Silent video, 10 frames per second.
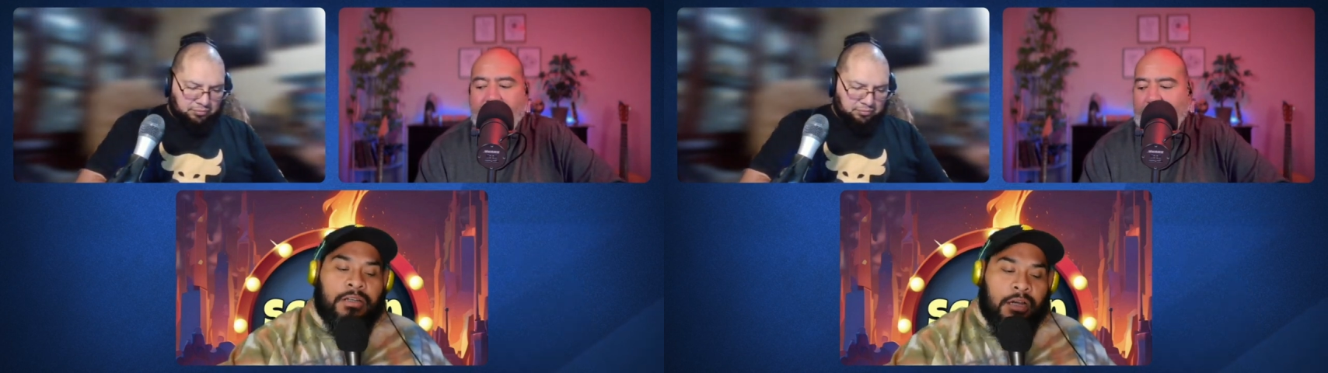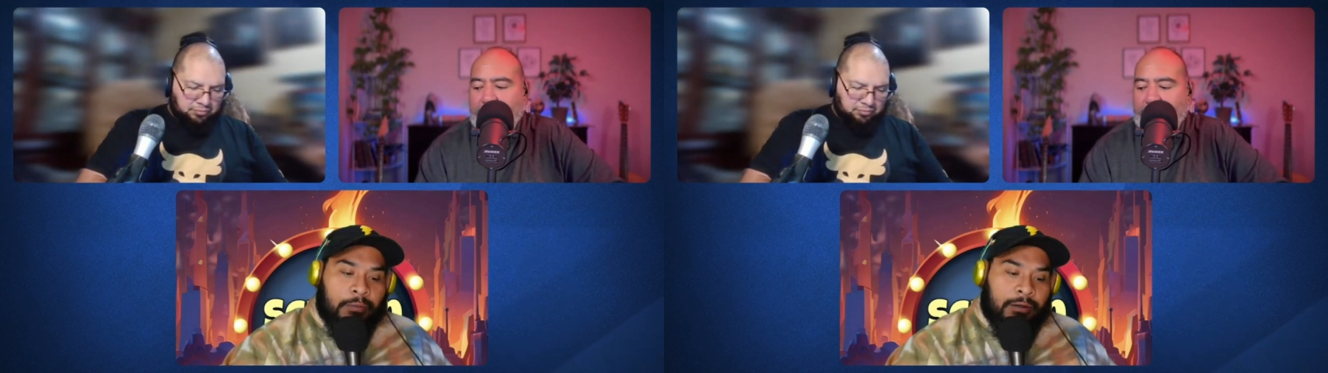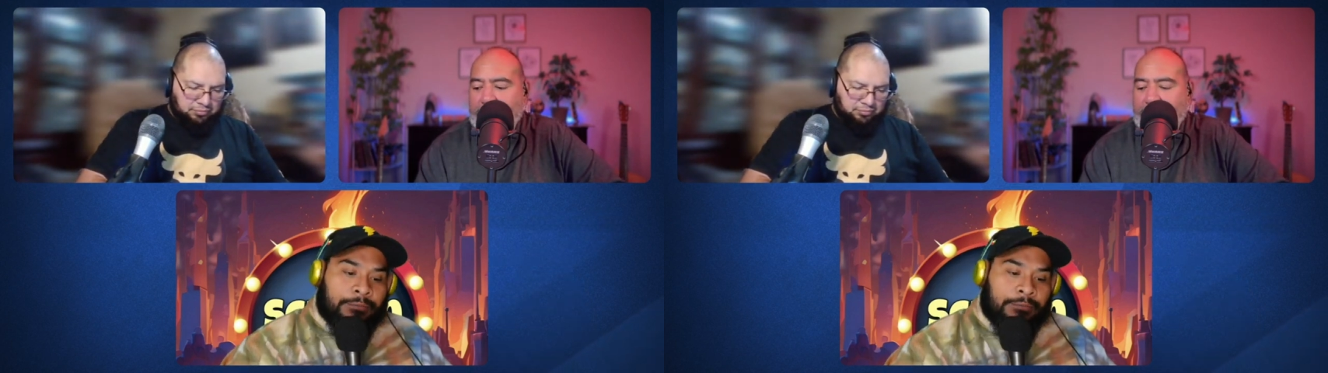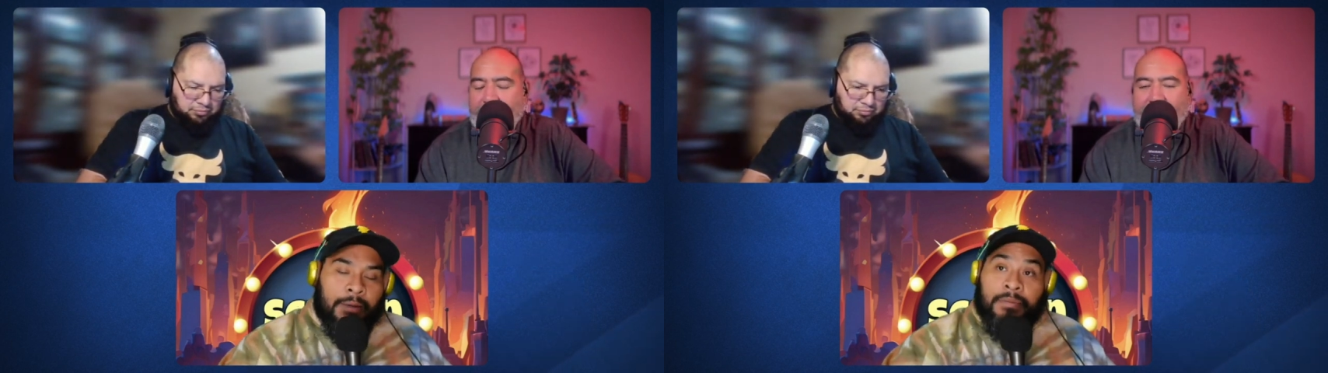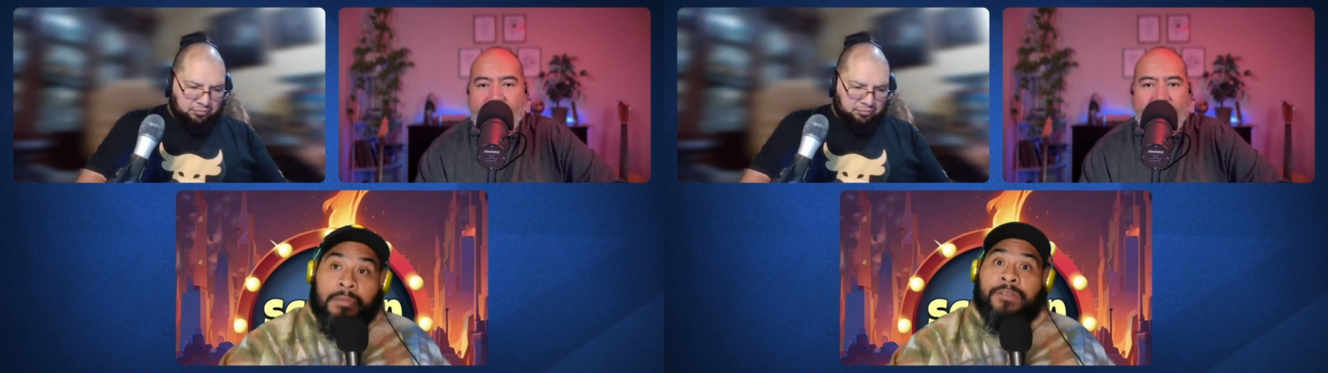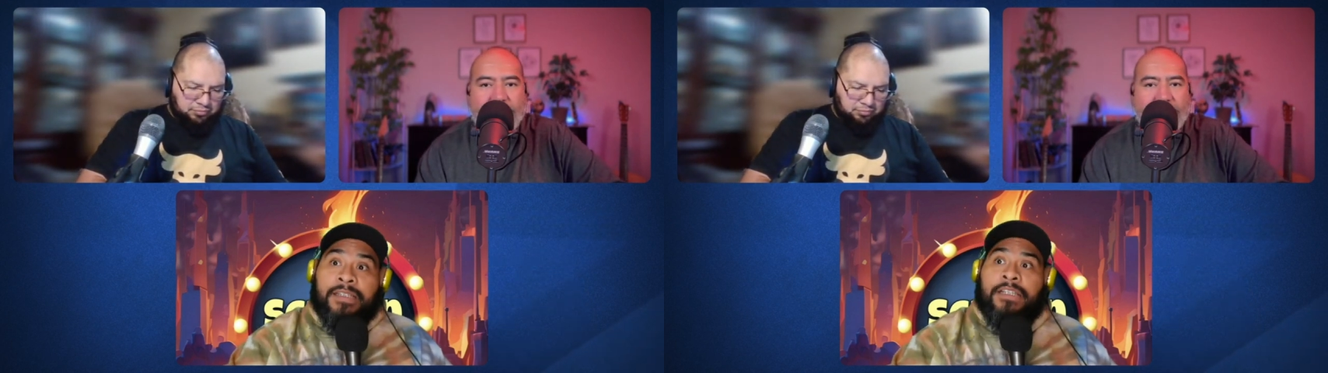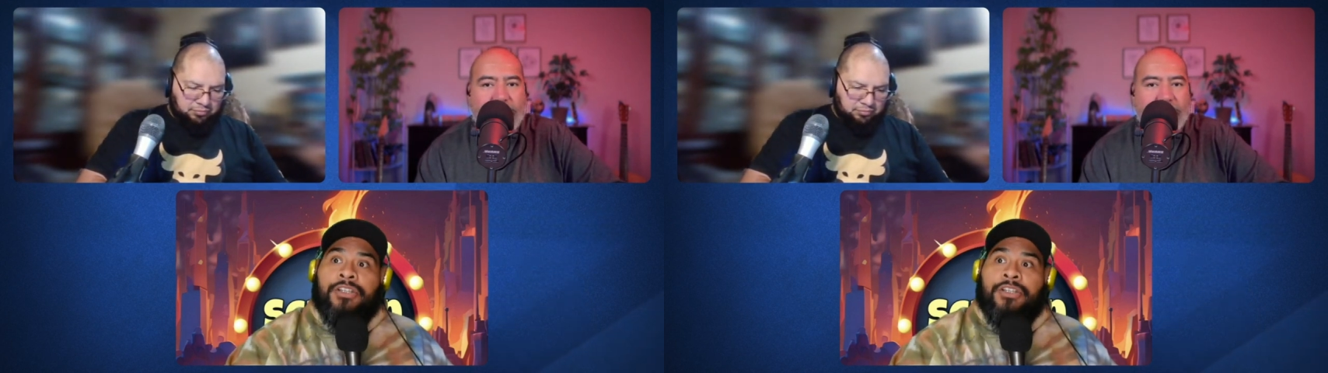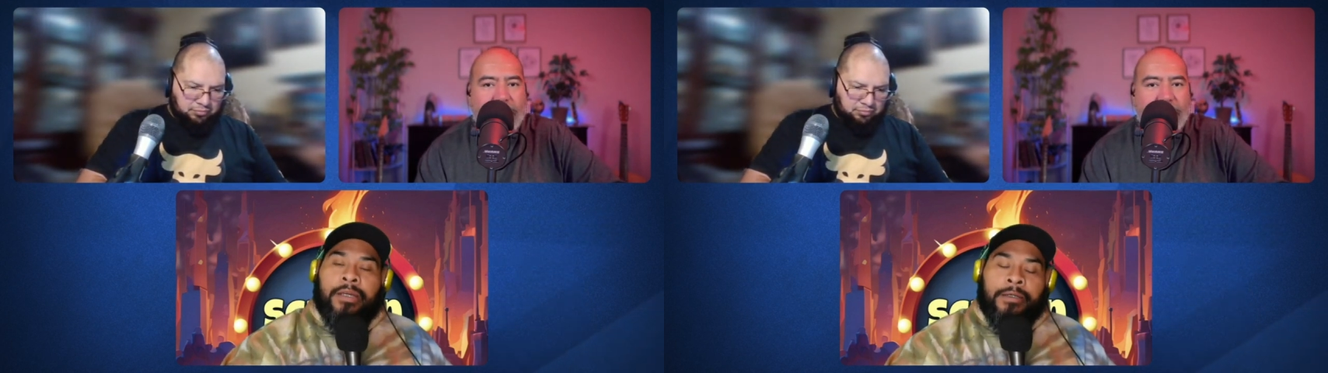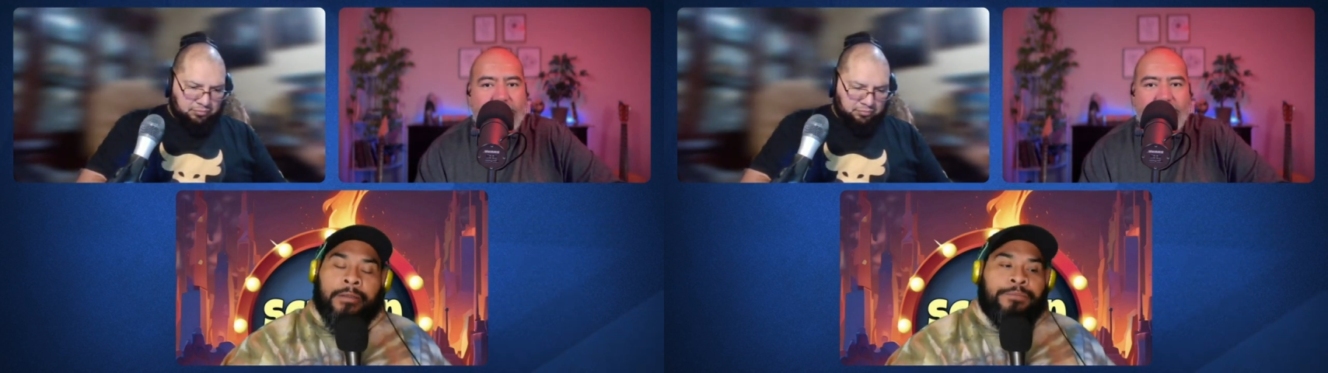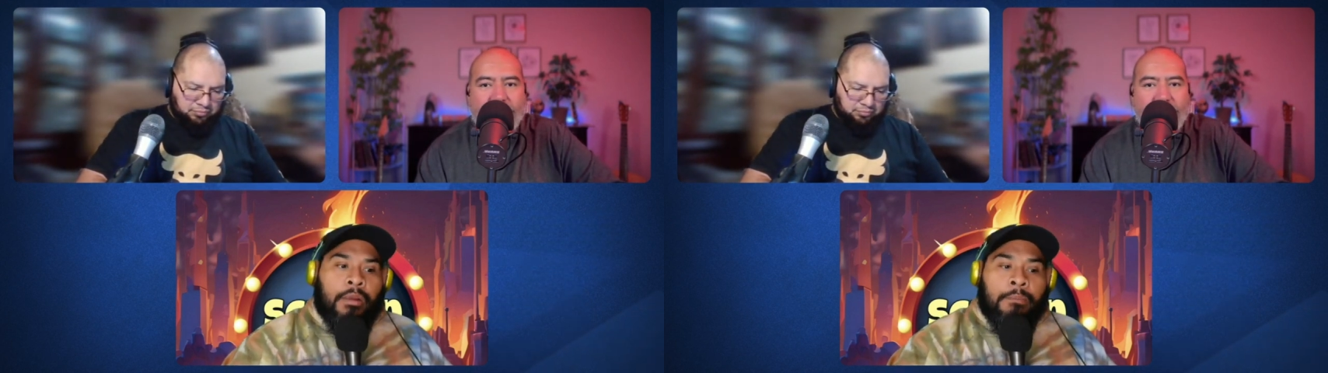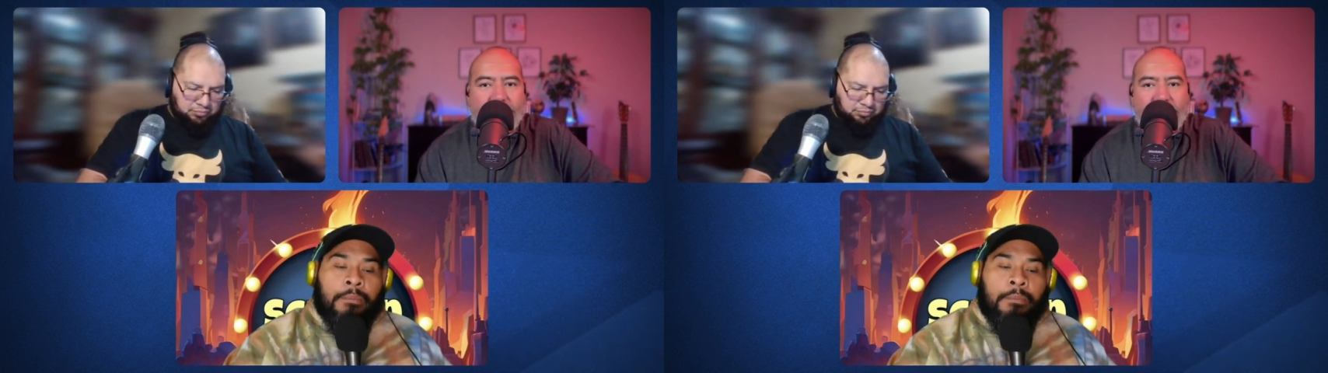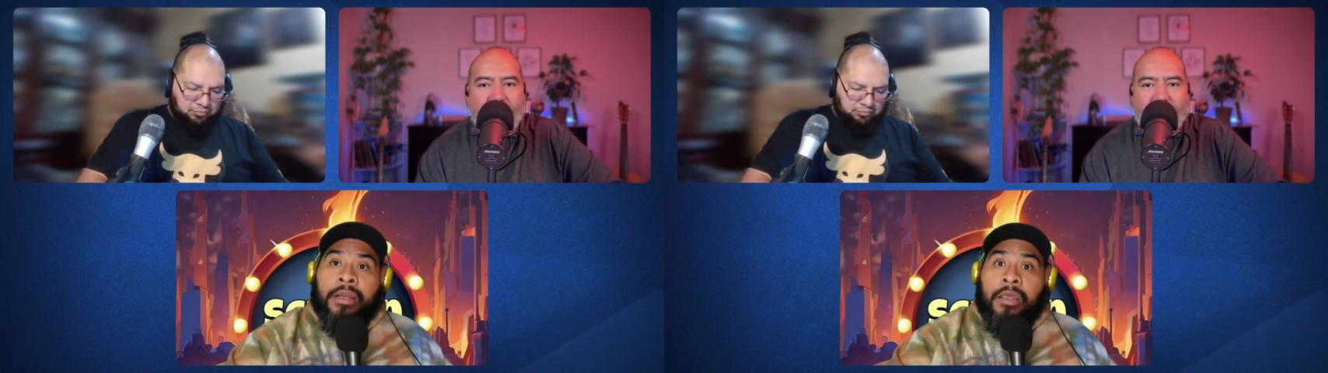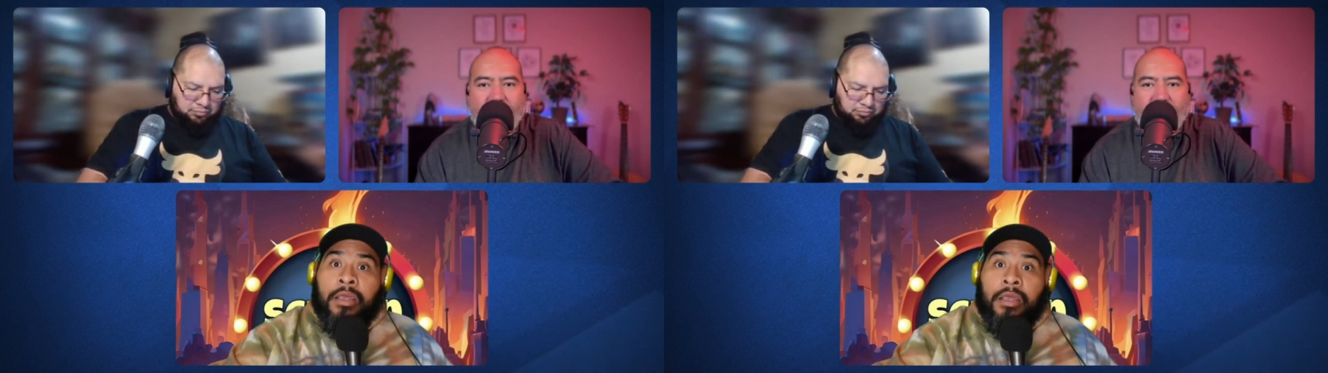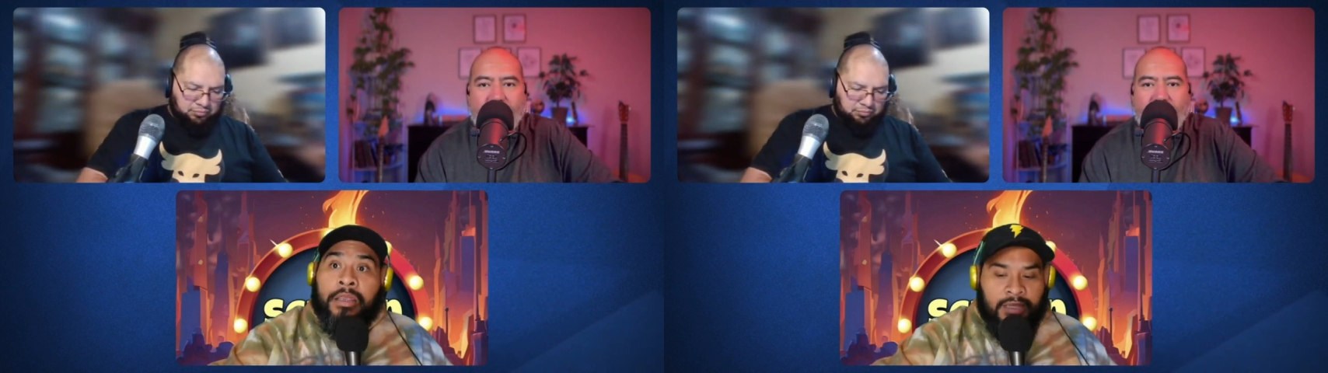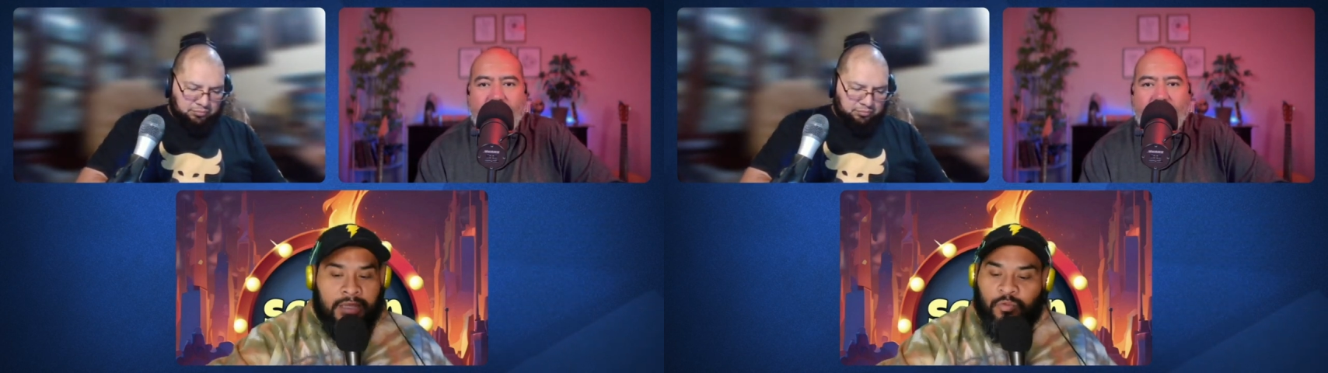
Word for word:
Speaker 1: talk about and people still enjoy. But this